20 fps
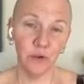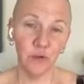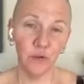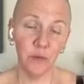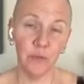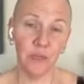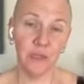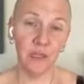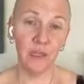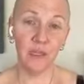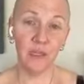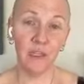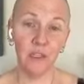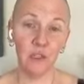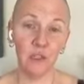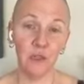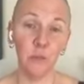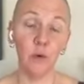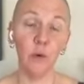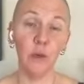for a repeated
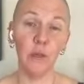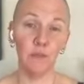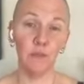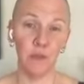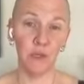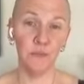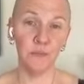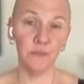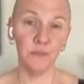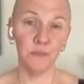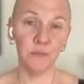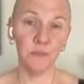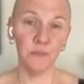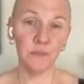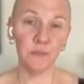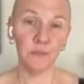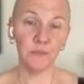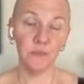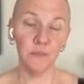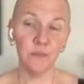disappointment.
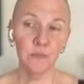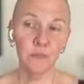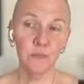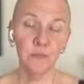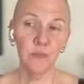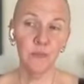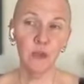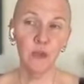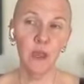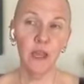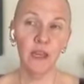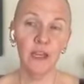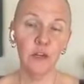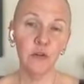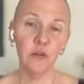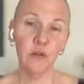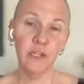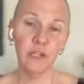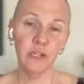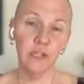And
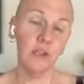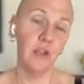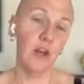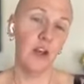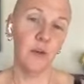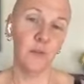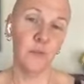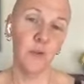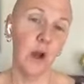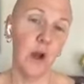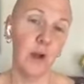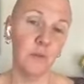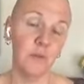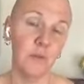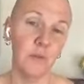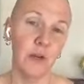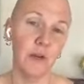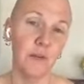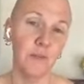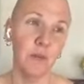it creates a lot of
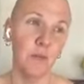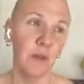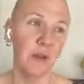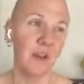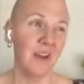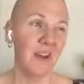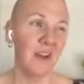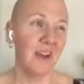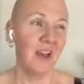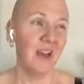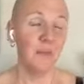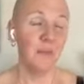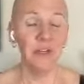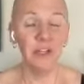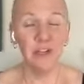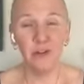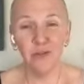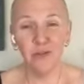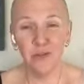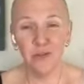problems, right? I mean, I've
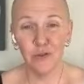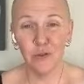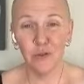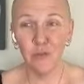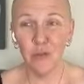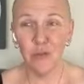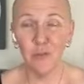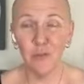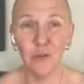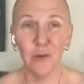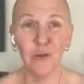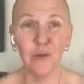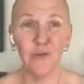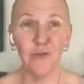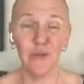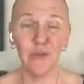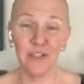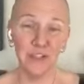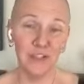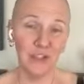been interviewing
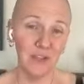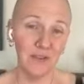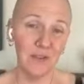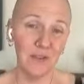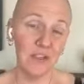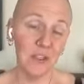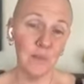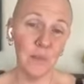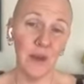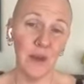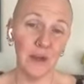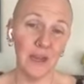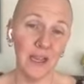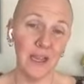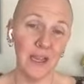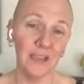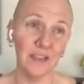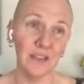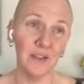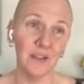people just on this
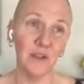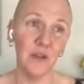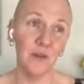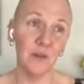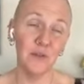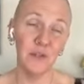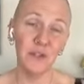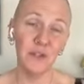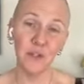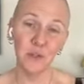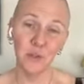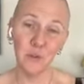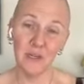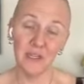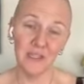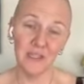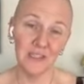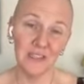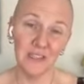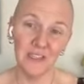podcast alone since
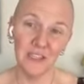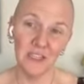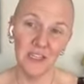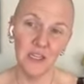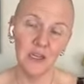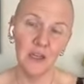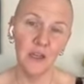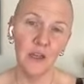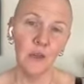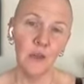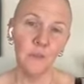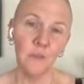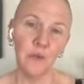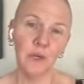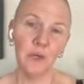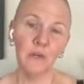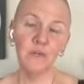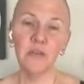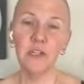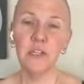2016,
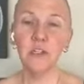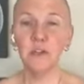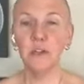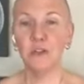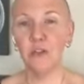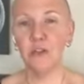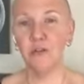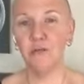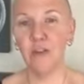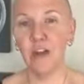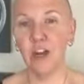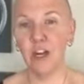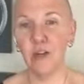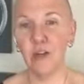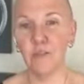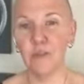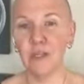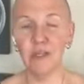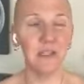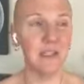but in research
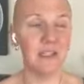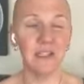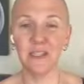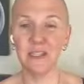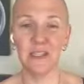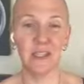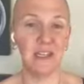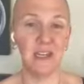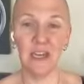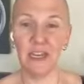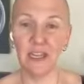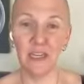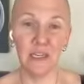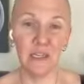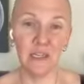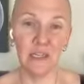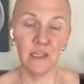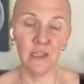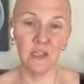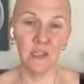environments since the
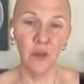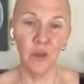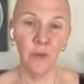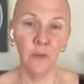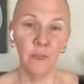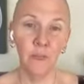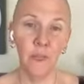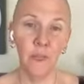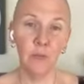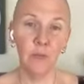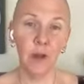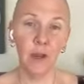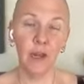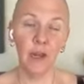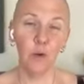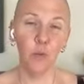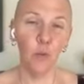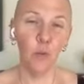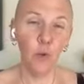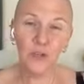90s,
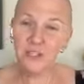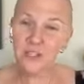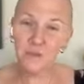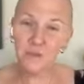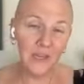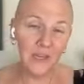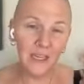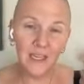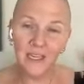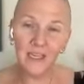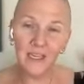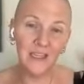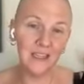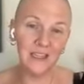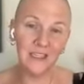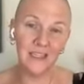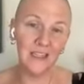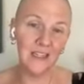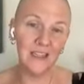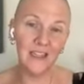right? On what's making
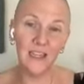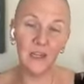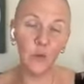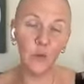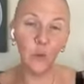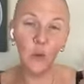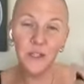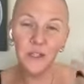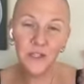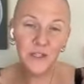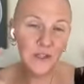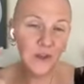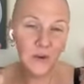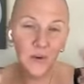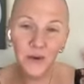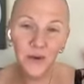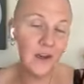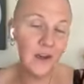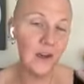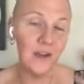us click, what's
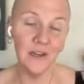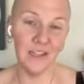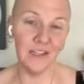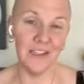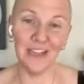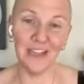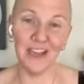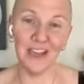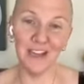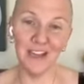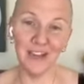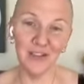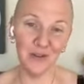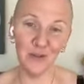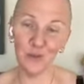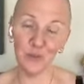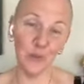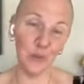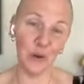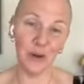going on inside of
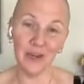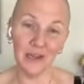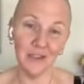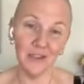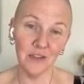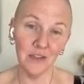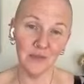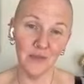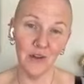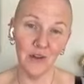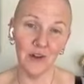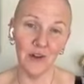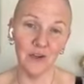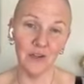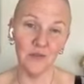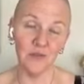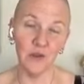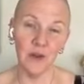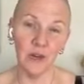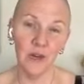those brains of
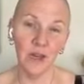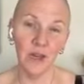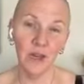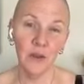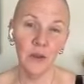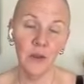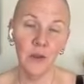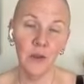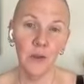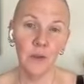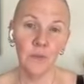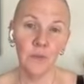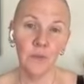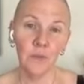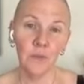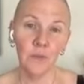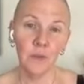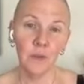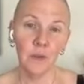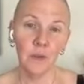ours, right?
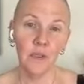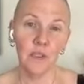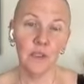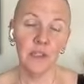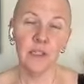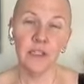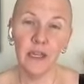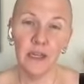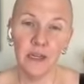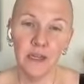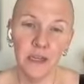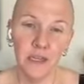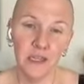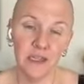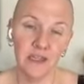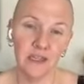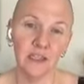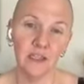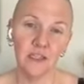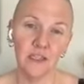
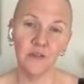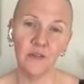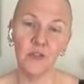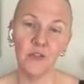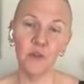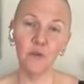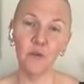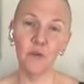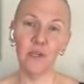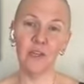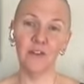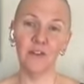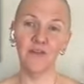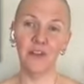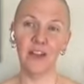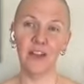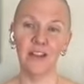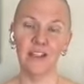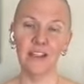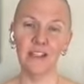Studying this stuff so that we
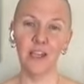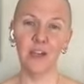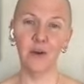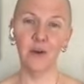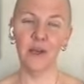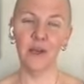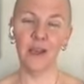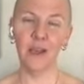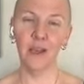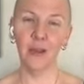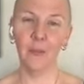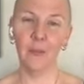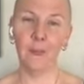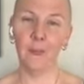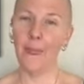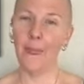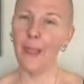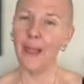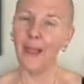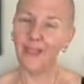can finally say, okay,
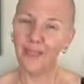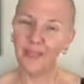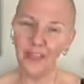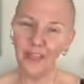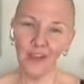I